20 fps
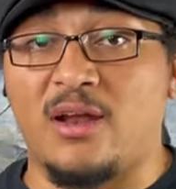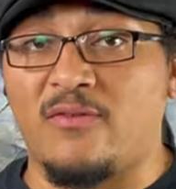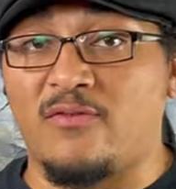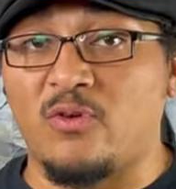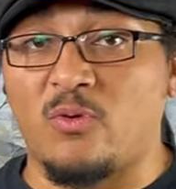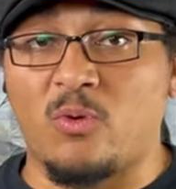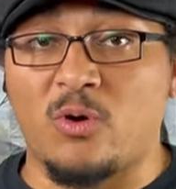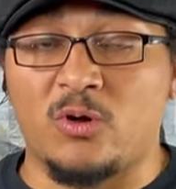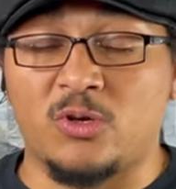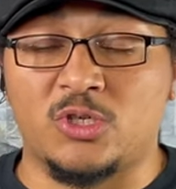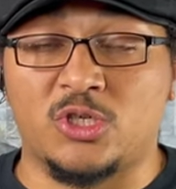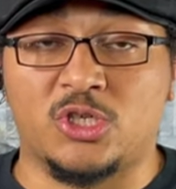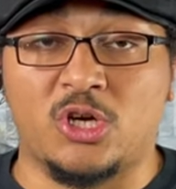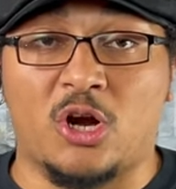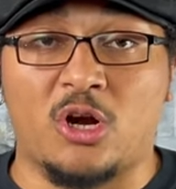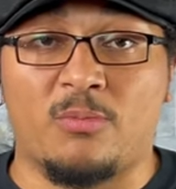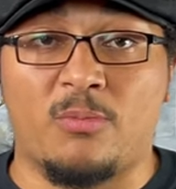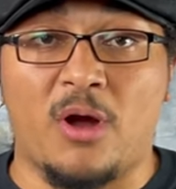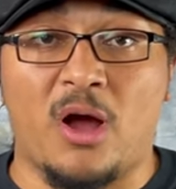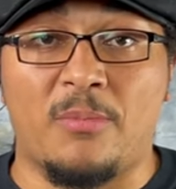of the world
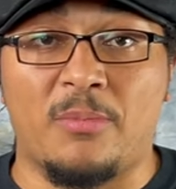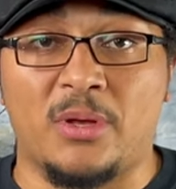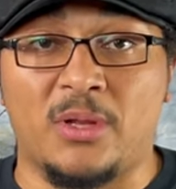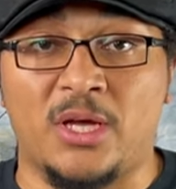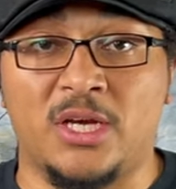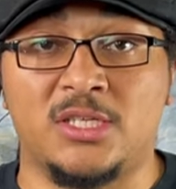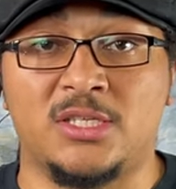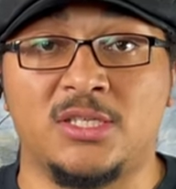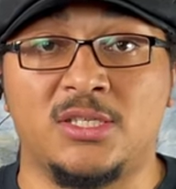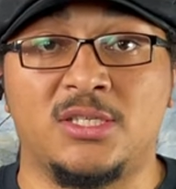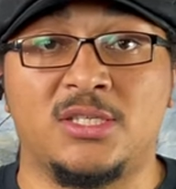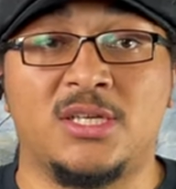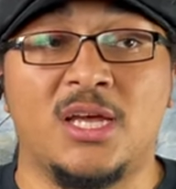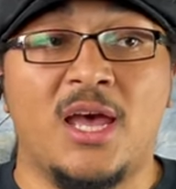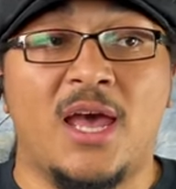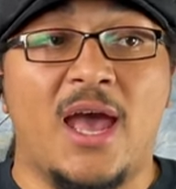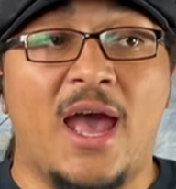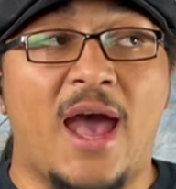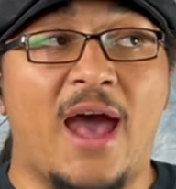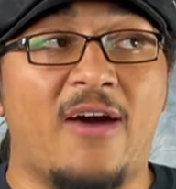shark populations
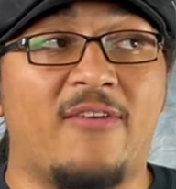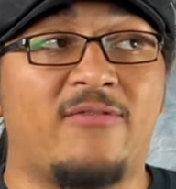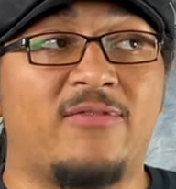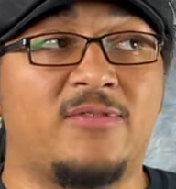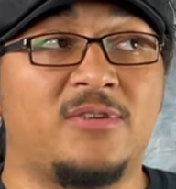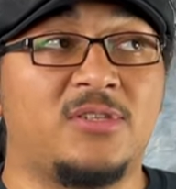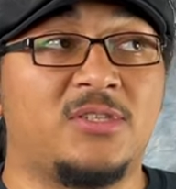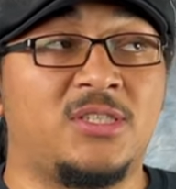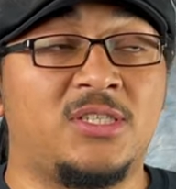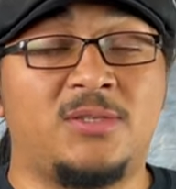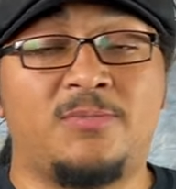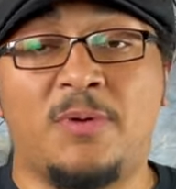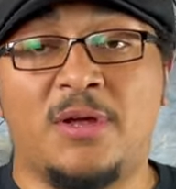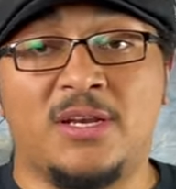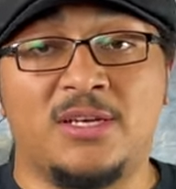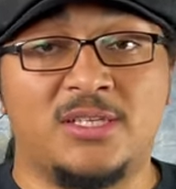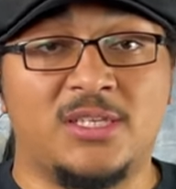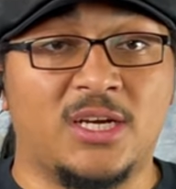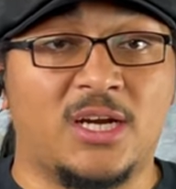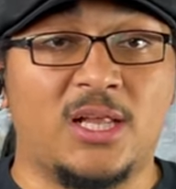have
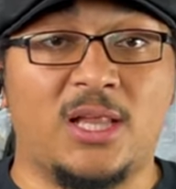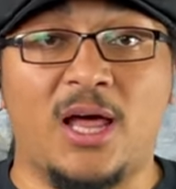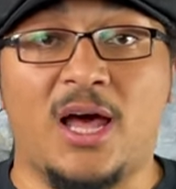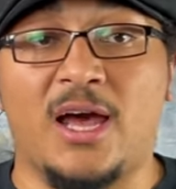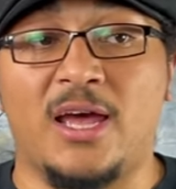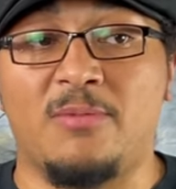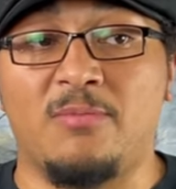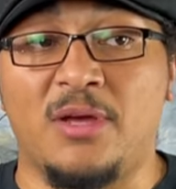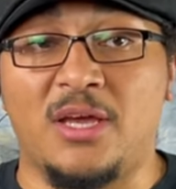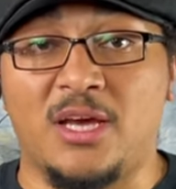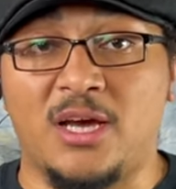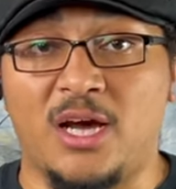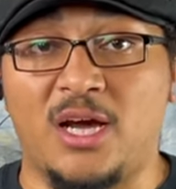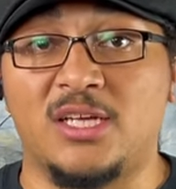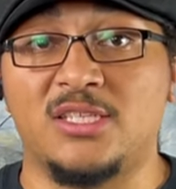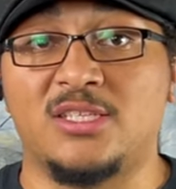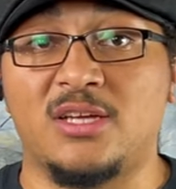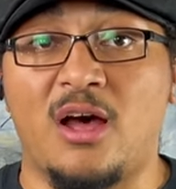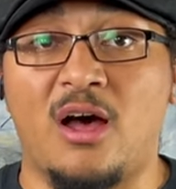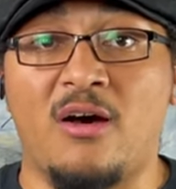been declined
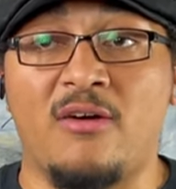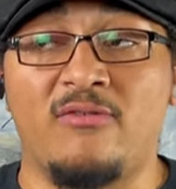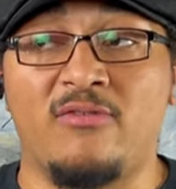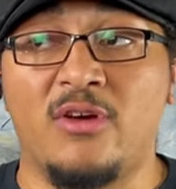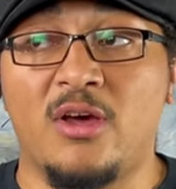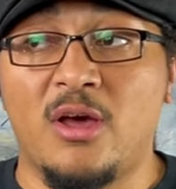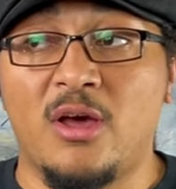because of